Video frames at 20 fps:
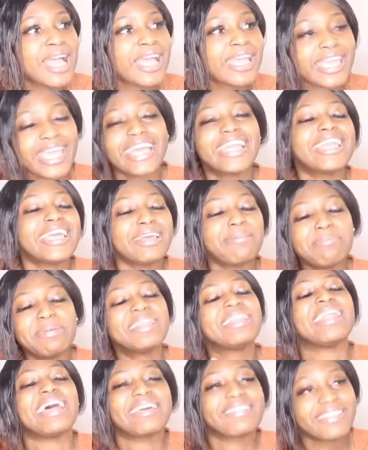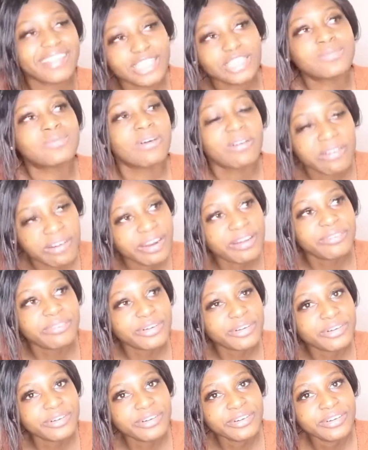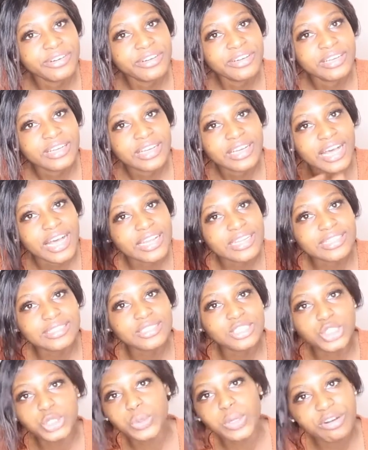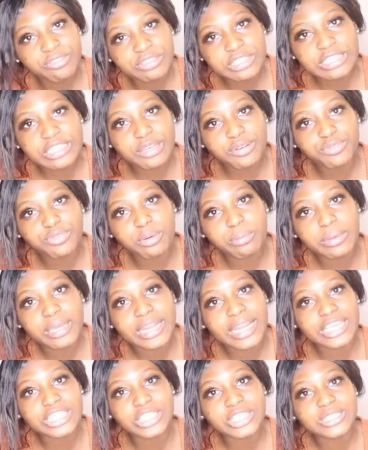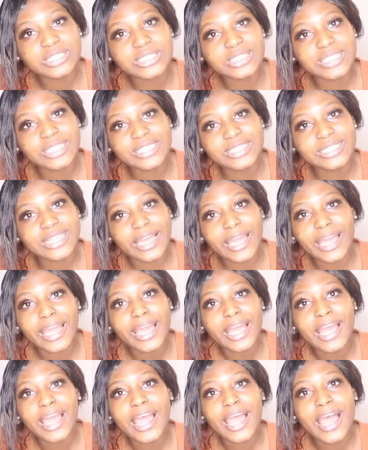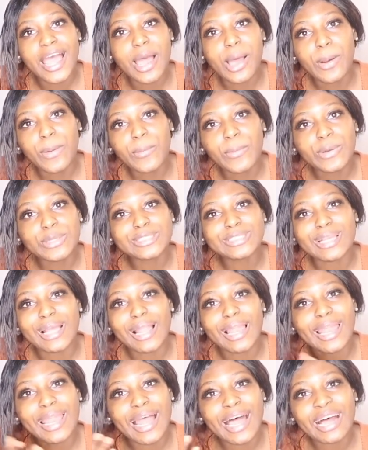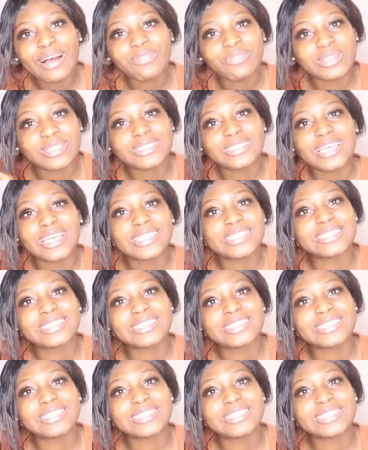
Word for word: can it be like this forever? Uh, let's do everything for me and I just sit there and watch and laugh and take